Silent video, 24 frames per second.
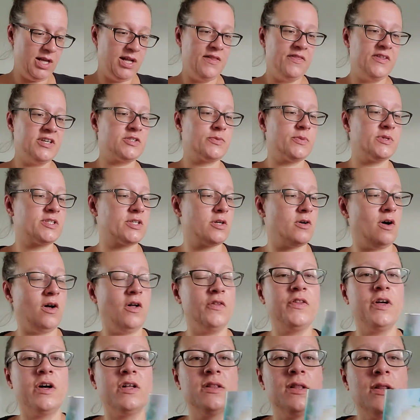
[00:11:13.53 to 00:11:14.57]
This one's
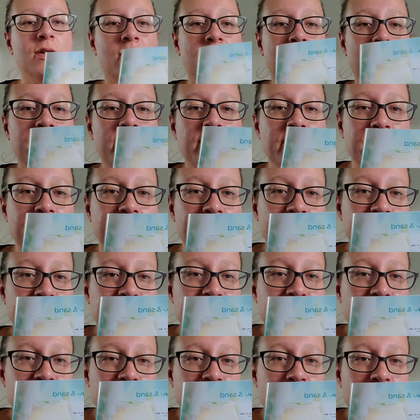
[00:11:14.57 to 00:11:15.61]
called Along the
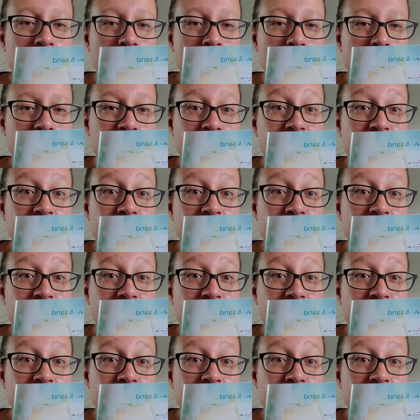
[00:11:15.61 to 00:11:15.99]
Seafloor.